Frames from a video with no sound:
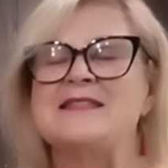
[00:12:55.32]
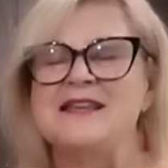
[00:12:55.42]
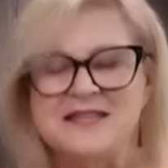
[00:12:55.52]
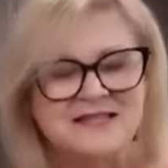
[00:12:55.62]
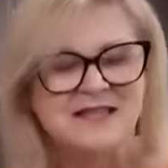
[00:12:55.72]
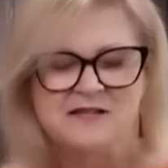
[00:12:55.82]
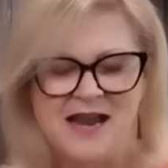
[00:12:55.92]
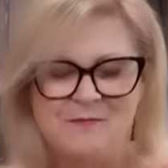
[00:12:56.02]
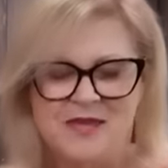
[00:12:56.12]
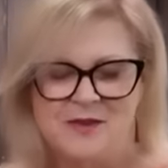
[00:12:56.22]
this is the
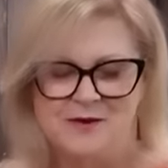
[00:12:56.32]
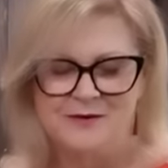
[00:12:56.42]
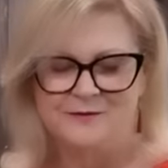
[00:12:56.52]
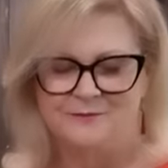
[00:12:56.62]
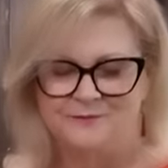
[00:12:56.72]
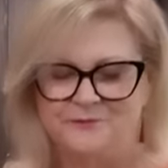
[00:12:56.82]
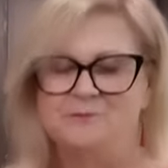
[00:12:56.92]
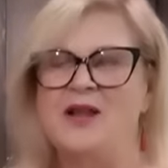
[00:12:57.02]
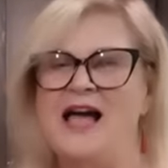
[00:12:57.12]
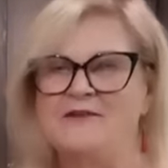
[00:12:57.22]
time of year.
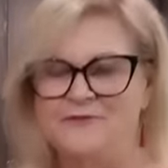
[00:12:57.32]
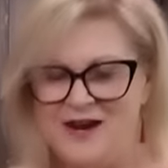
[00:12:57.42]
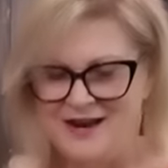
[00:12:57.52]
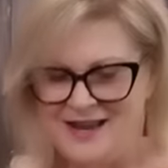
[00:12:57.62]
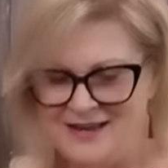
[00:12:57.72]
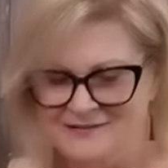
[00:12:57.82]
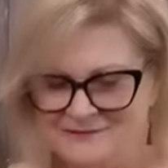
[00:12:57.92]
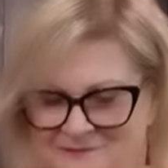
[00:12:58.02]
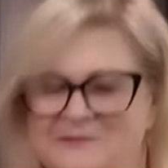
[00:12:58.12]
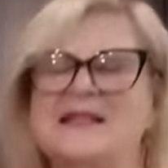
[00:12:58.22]
Black Friday.
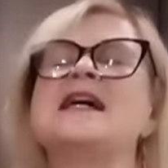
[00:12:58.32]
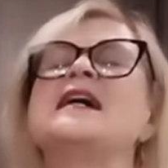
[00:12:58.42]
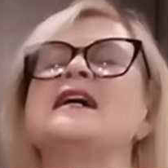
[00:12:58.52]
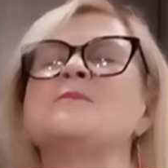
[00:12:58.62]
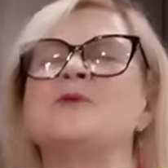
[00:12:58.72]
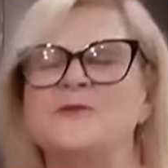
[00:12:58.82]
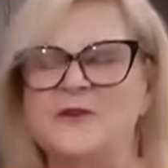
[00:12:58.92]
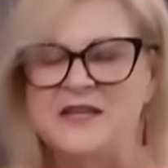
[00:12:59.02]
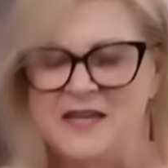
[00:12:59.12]
Perfect